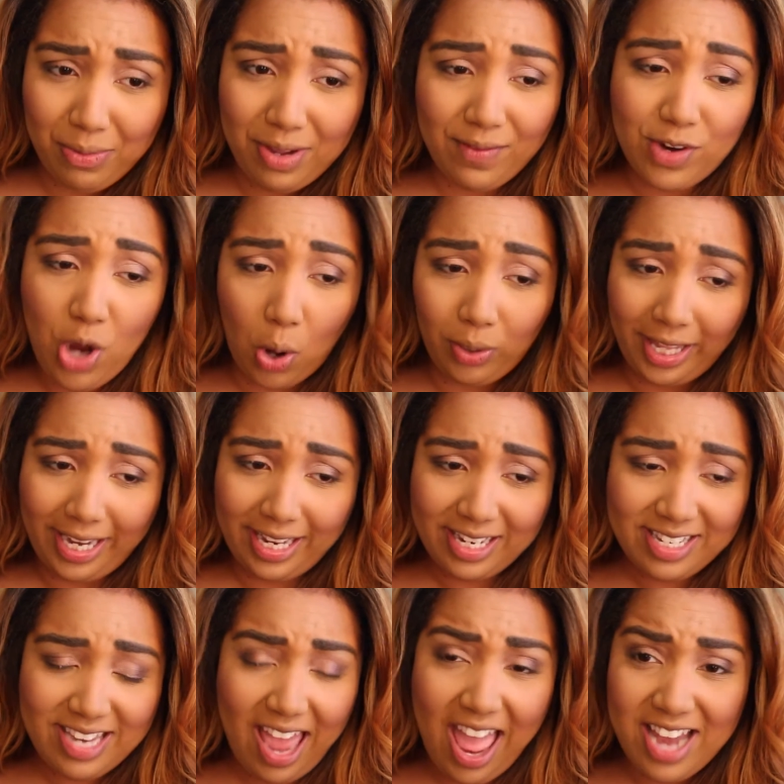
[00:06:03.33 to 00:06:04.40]
don't even know, like
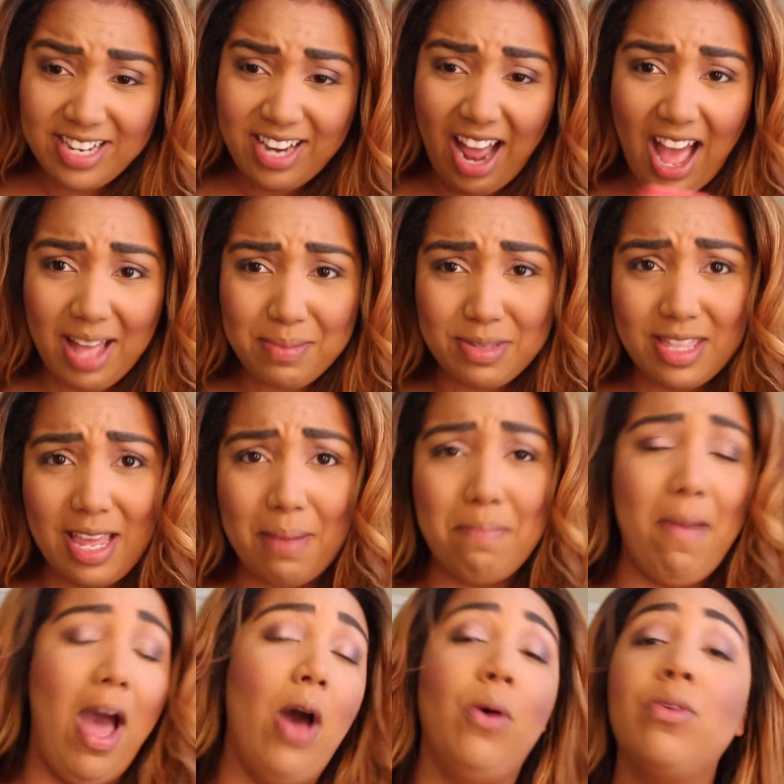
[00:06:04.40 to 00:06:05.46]
10 times the
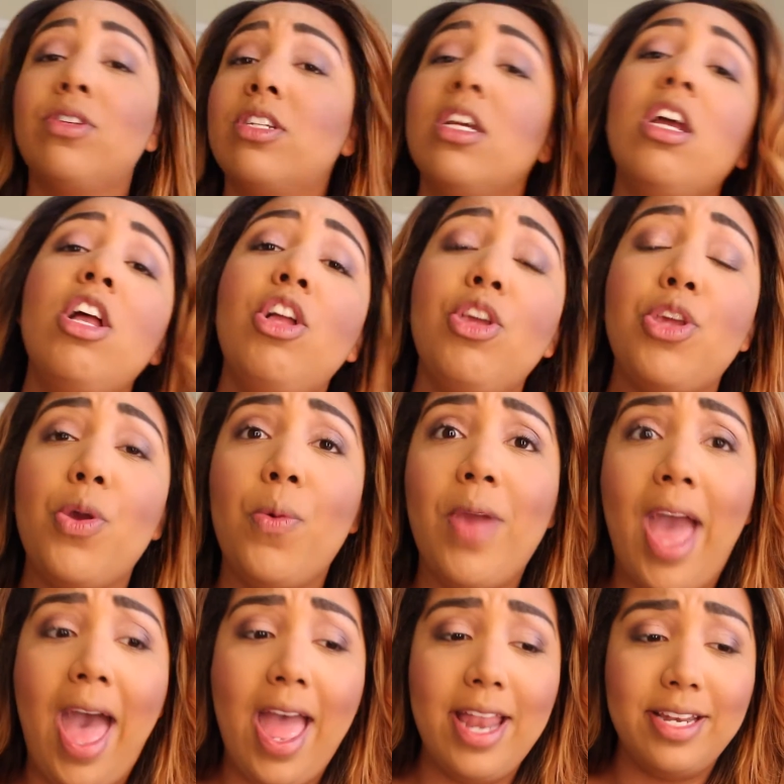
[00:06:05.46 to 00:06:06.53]
amount you
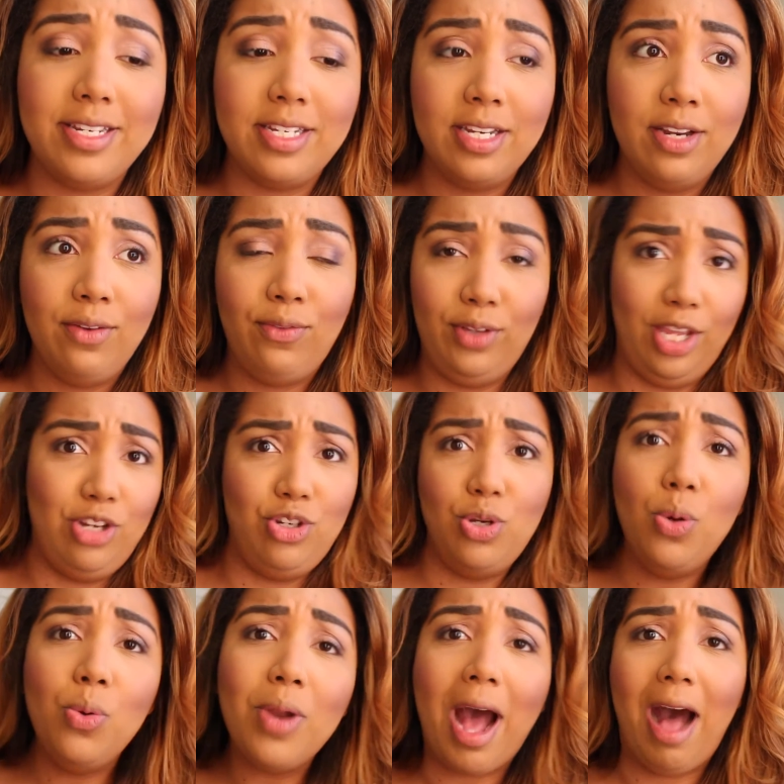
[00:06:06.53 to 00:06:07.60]
get for like
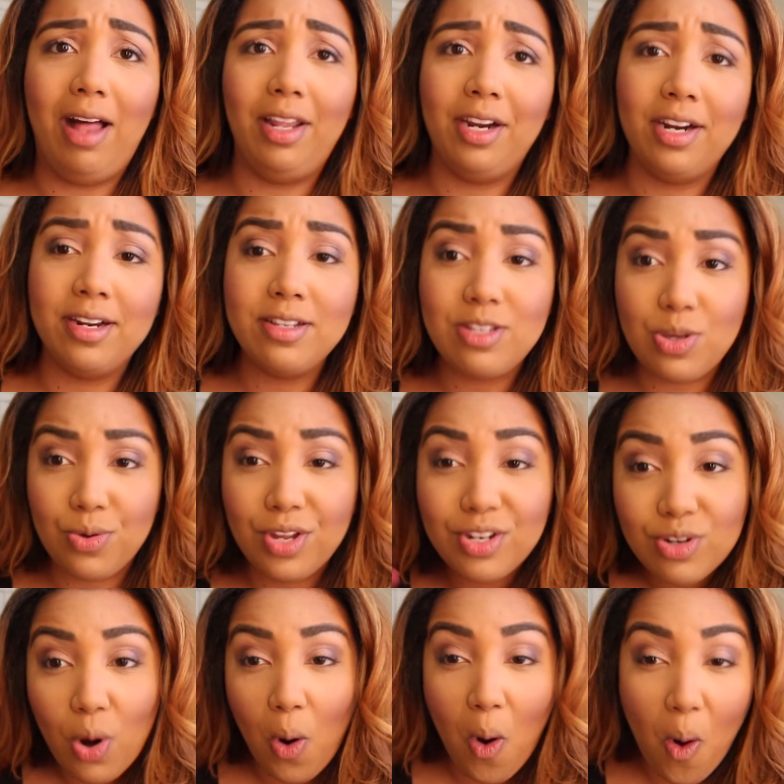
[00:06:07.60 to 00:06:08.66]
$2, you can
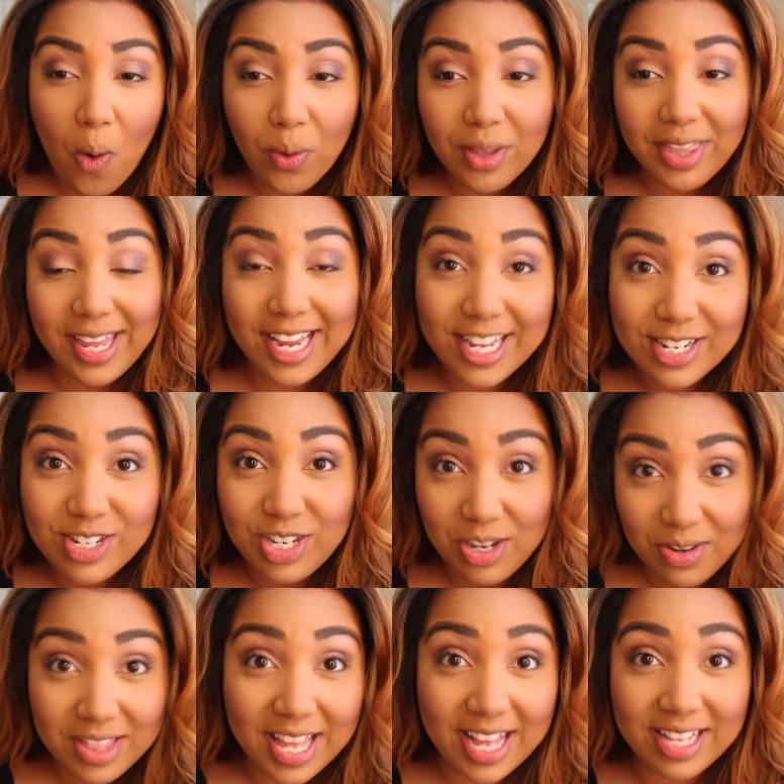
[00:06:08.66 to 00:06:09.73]
totally
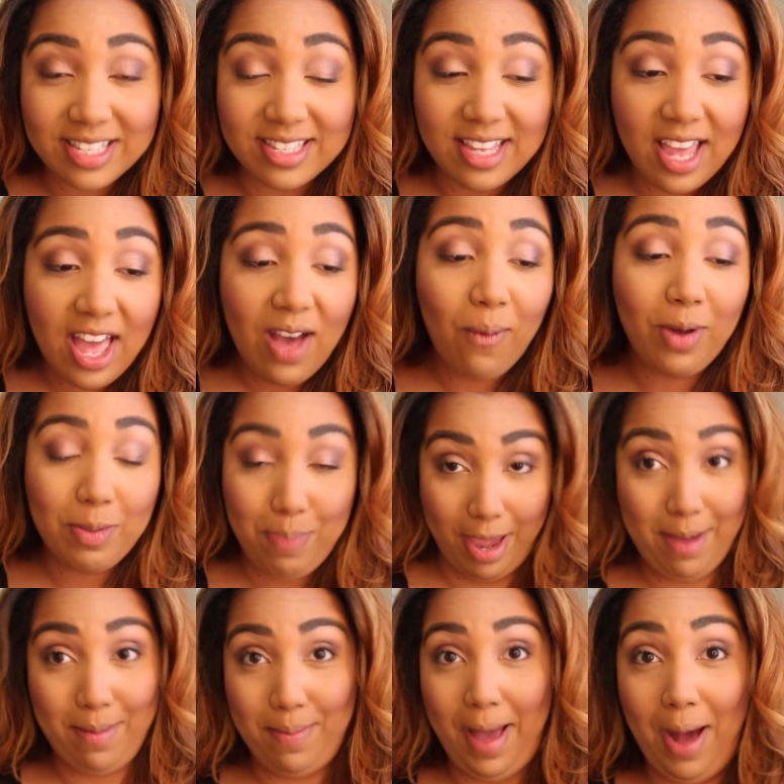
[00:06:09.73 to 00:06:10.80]
do this with
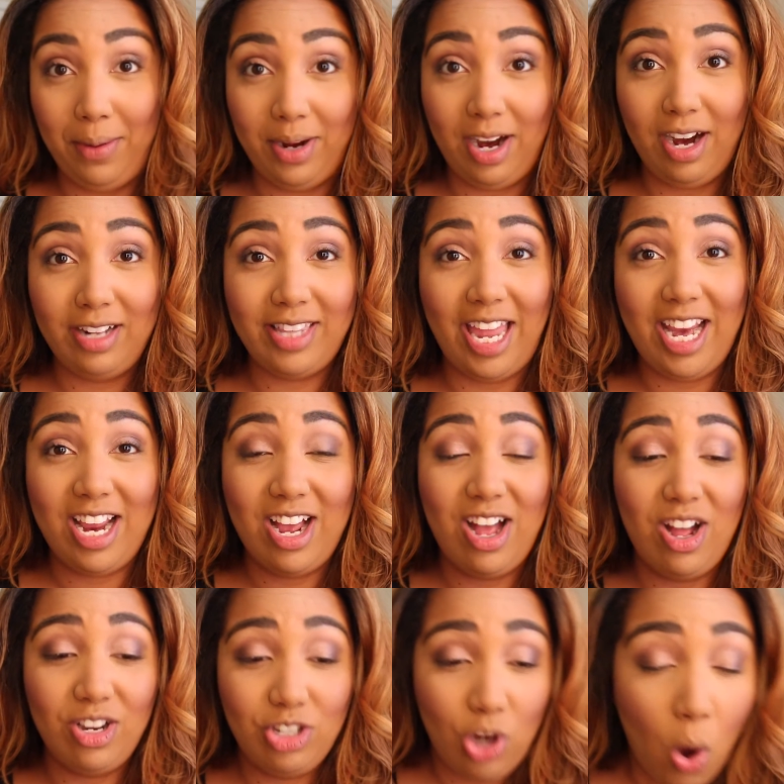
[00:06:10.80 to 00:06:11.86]
baby powder, like
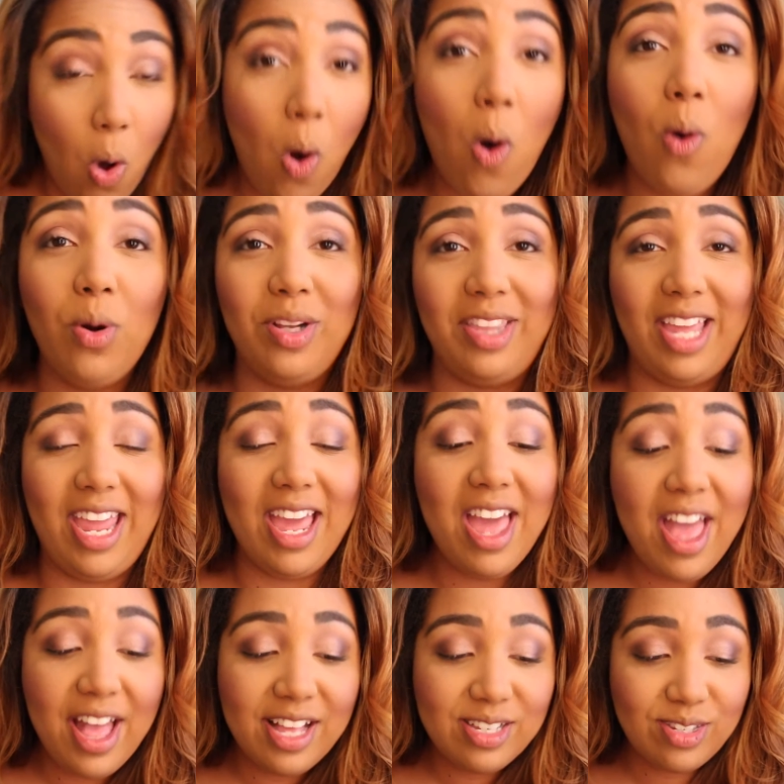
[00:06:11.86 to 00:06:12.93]
totally.
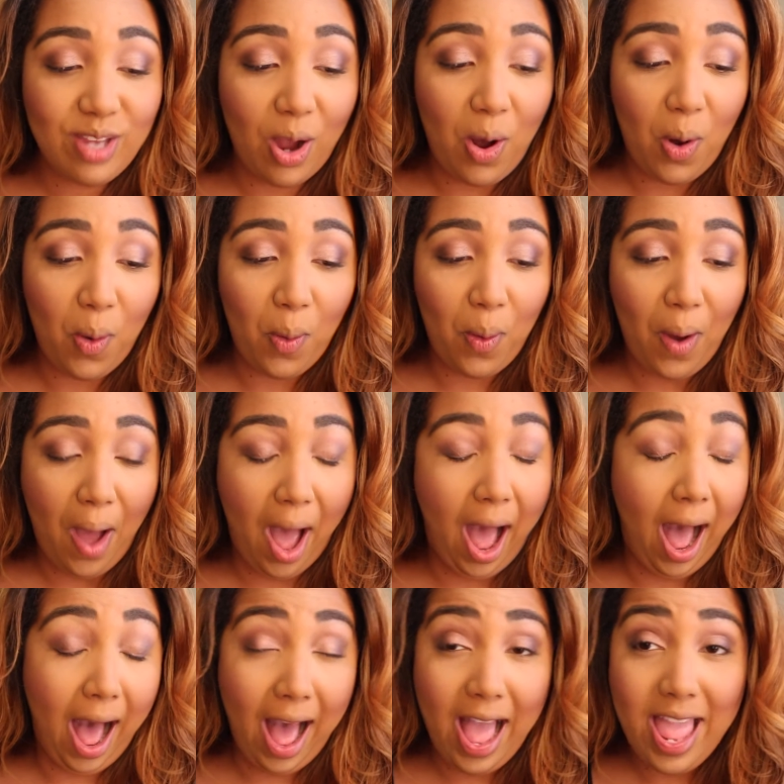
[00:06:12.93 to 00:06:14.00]
So
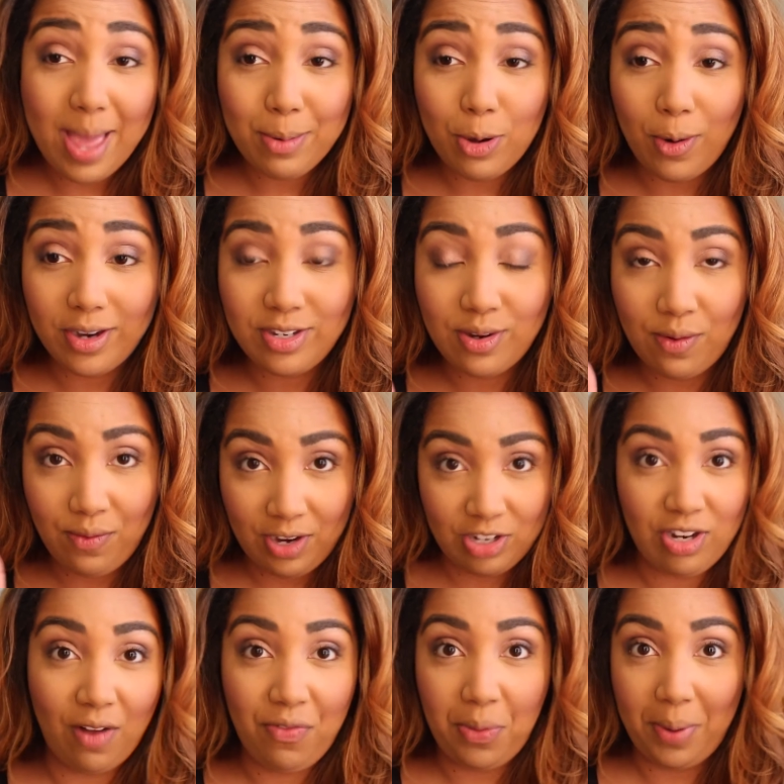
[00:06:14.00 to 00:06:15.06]
I am going to
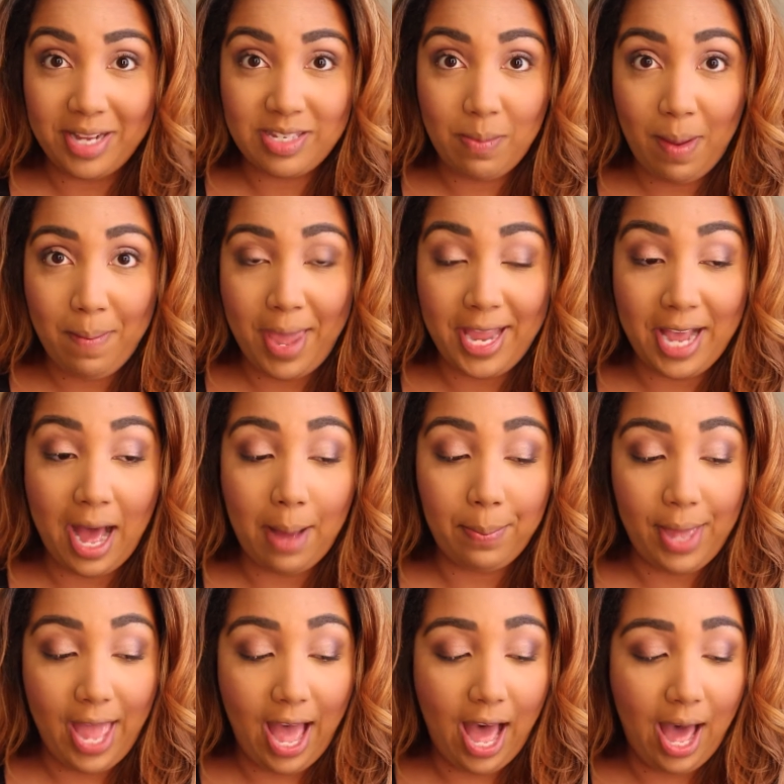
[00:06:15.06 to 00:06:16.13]
finish off the rest of my makeup,